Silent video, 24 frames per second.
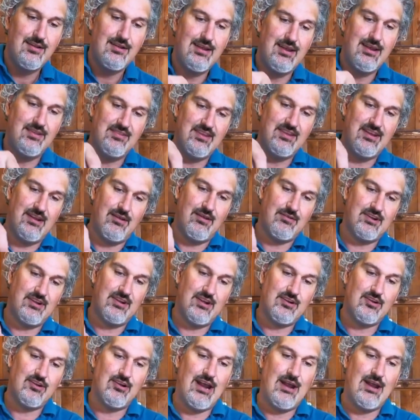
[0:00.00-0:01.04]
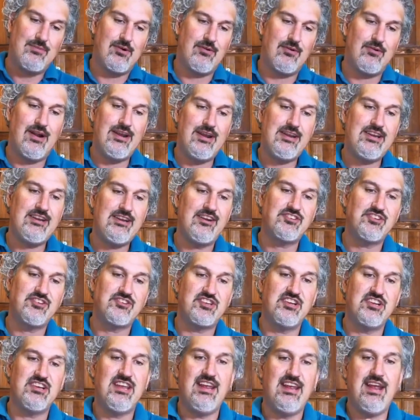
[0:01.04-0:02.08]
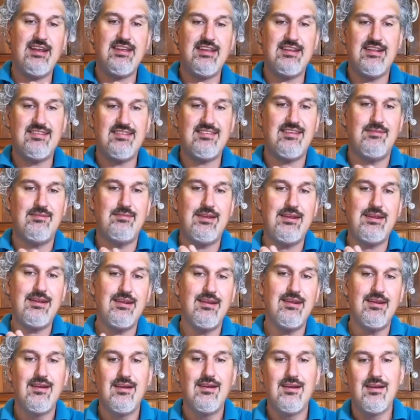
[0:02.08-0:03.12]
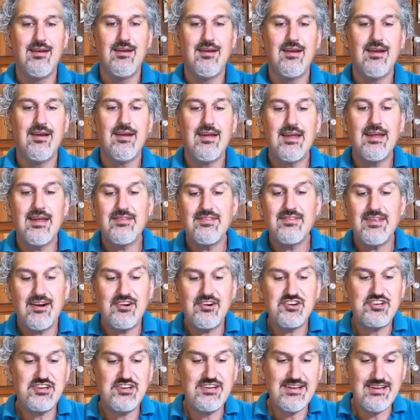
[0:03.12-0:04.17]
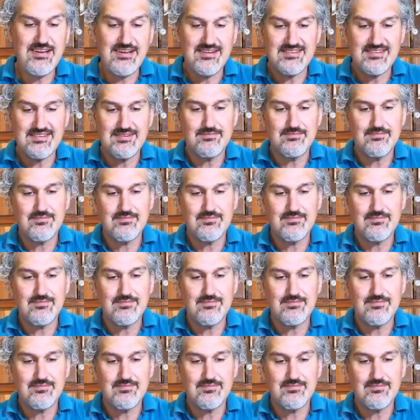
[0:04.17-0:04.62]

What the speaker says: And then I'm going to grab her right here so she can't get to me. And there she is.